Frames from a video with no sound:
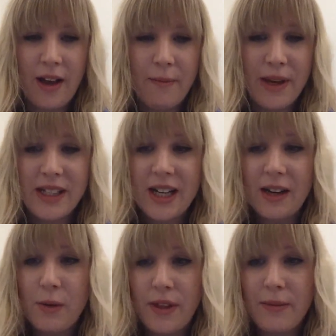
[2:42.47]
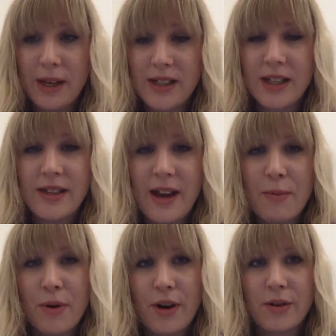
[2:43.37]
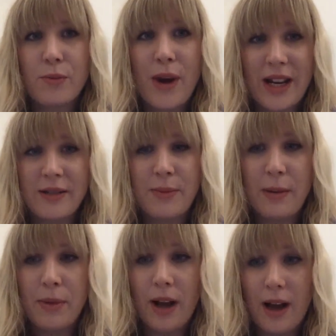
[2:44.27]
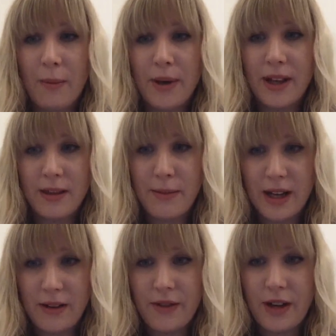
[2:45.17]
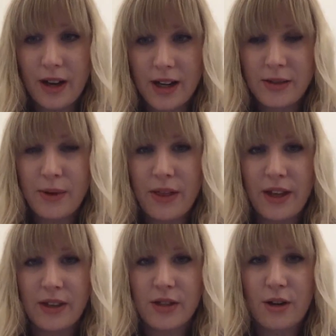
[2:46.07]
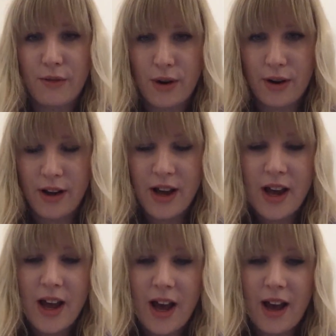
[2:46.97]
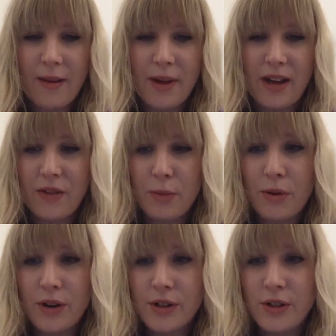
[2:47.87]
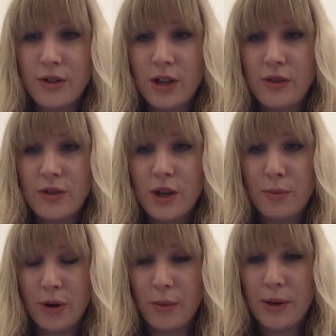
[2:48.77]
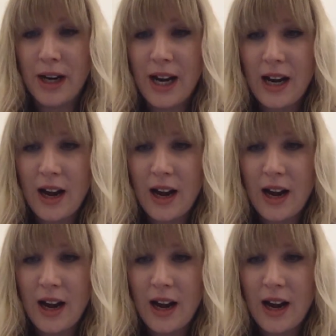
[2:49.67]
Basically what that means is their product wakes people up in the middle of the night when things go wrong. If the product's not used appropriately,